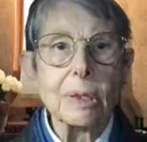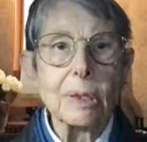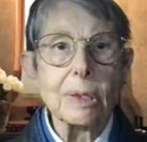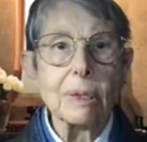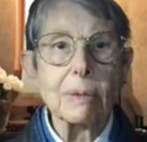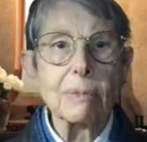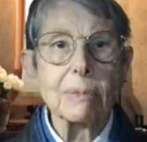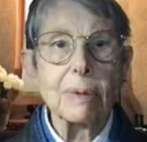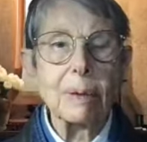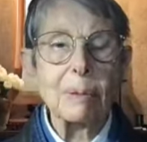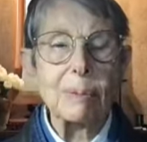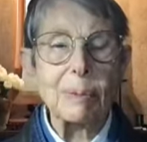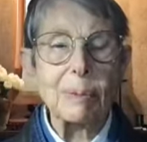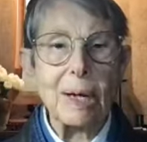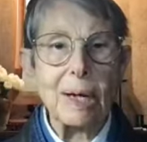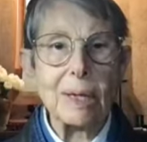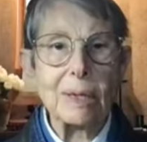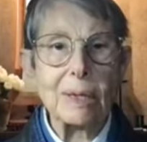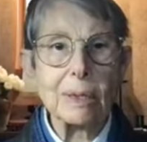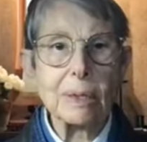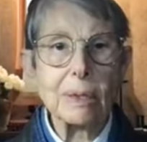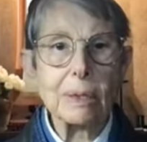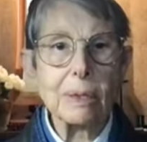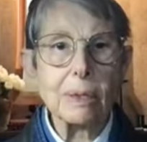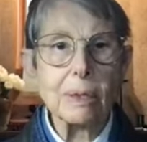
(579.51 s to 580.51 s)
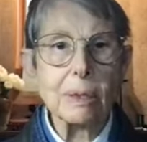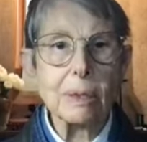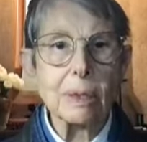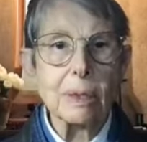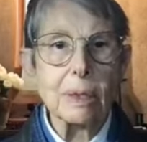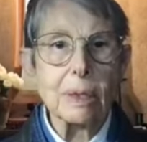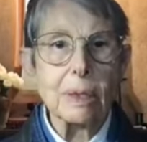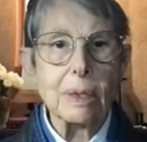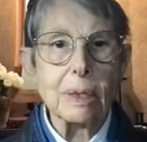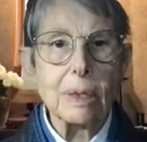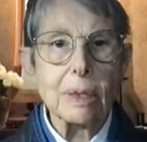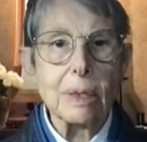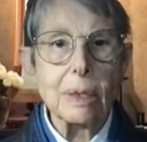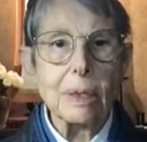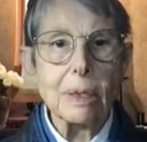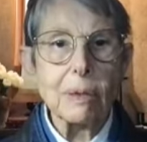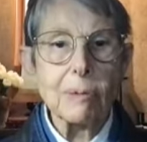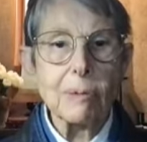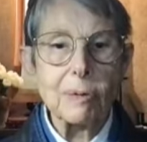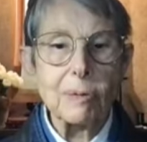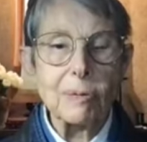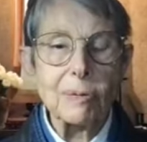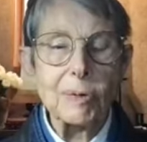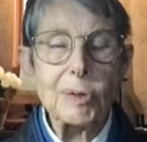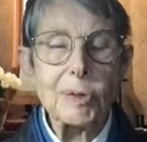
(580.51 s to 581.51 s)
in my practice, he
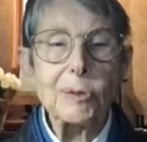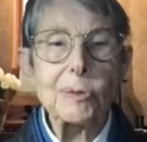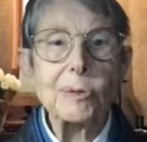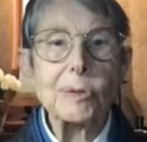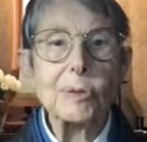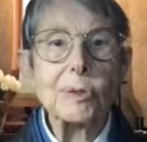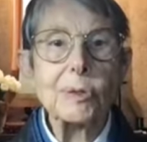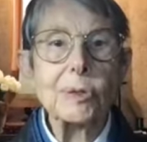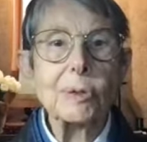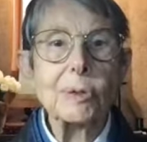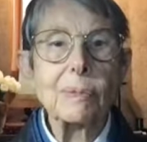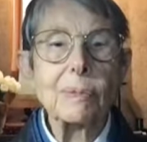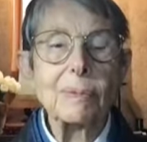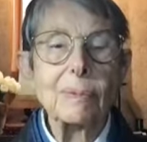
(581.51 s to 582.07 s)
refused.